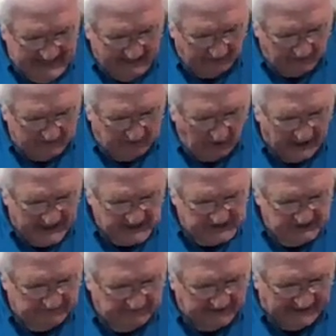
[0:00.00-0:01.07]
And we praise
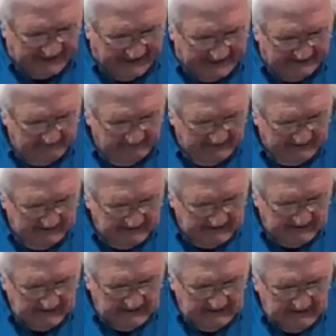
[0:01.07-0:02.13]
you for that.
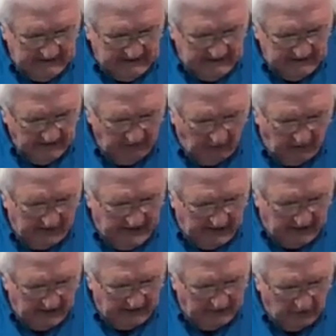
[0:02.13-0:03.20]
Lord,
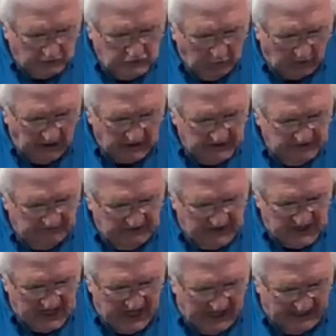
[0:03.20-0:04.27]
those words,
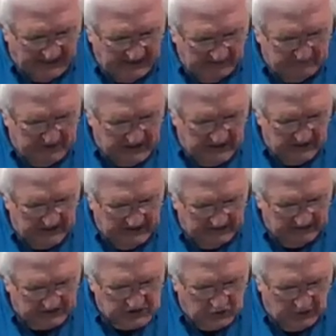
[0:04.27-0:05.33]
"fear not," appear
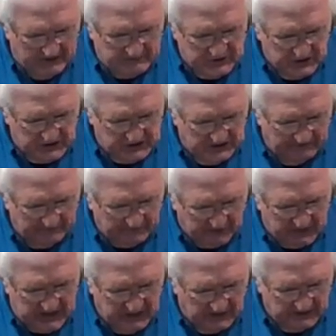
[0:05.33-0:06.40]
in the scriptures some
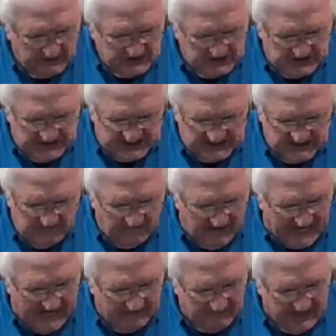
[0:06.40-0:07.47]

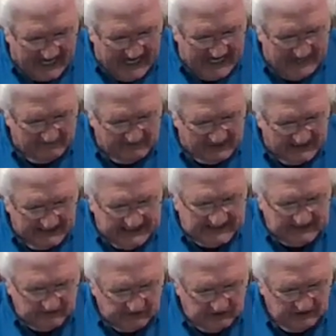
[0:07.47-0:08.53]
365 times at
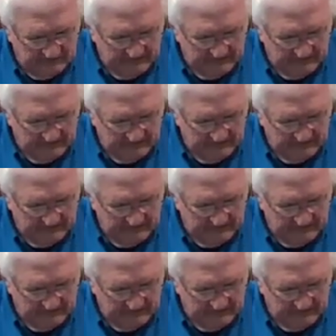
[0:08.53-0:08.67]
least.